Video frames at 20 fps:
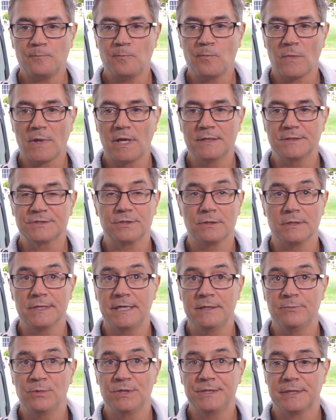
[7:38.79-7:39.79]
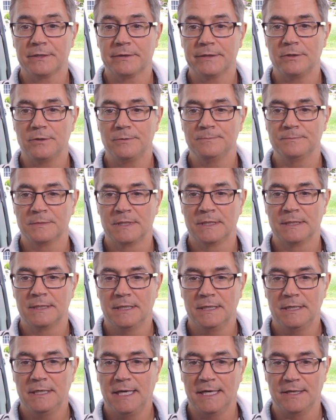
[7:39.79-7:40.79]
insulating material.
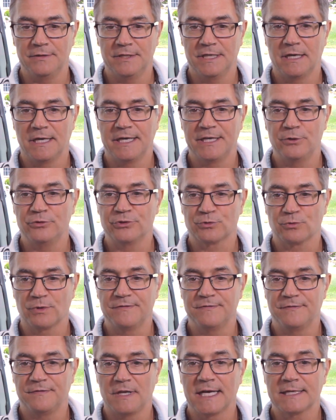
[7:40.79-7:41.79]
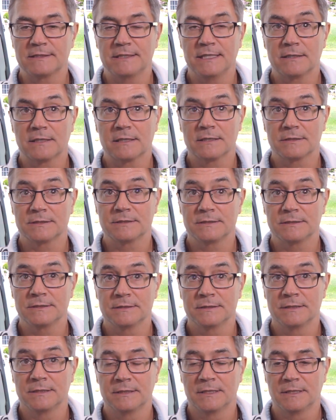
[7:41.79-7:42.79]
And then I use Reflectix
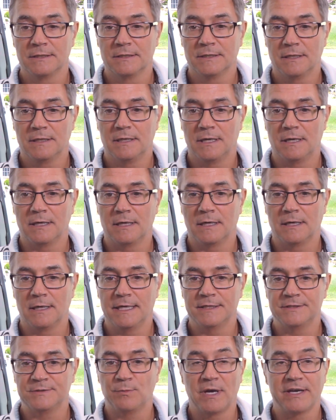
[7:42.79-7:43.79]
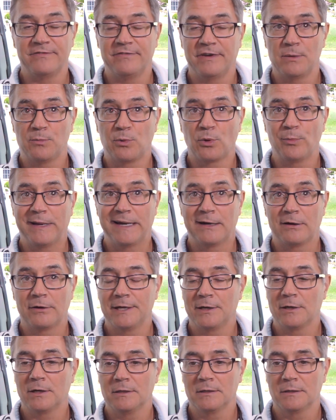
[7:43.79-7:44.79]
as my vapor
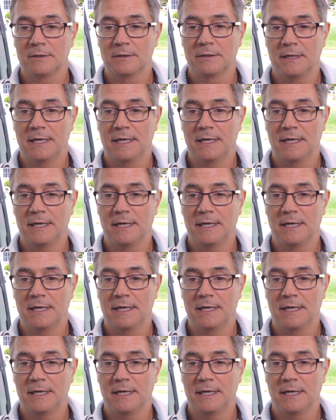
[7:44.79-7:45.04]
barrier.